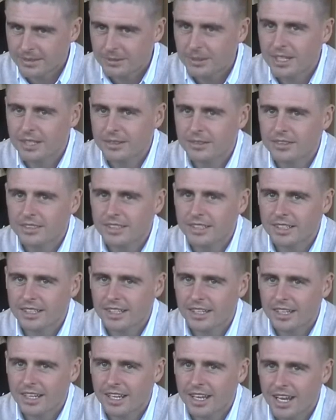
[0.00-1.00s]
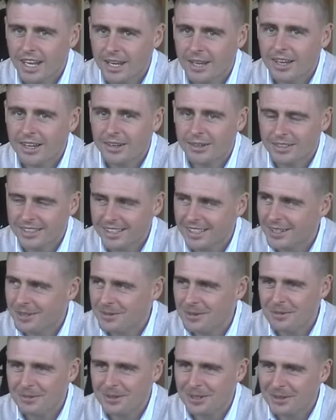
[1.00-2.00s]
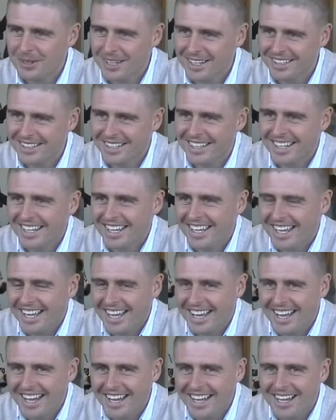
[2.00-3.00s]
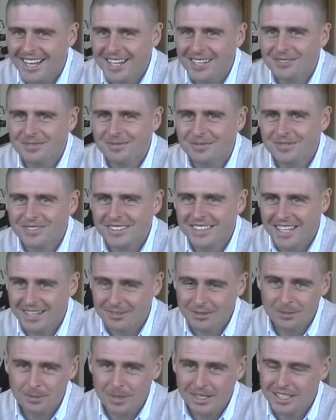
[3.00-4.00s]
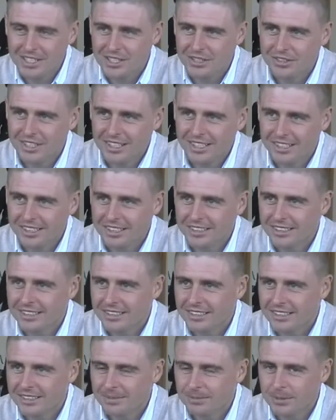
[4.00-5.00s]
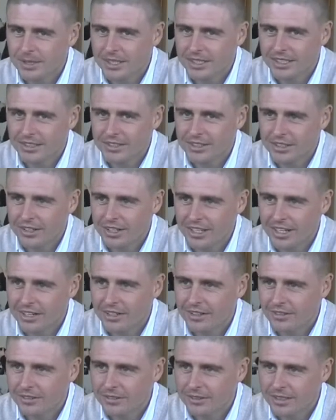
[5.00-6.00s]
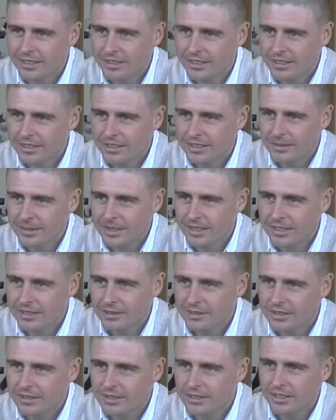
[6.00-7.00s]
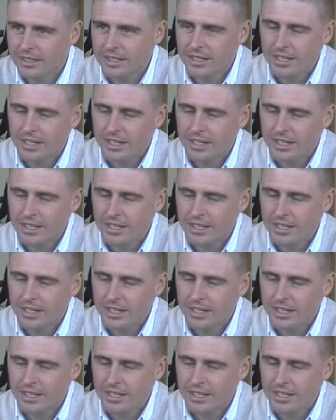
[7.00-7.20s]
I remember it well. it was a bad injury, but you just got to get over it, you know. I mean, I was.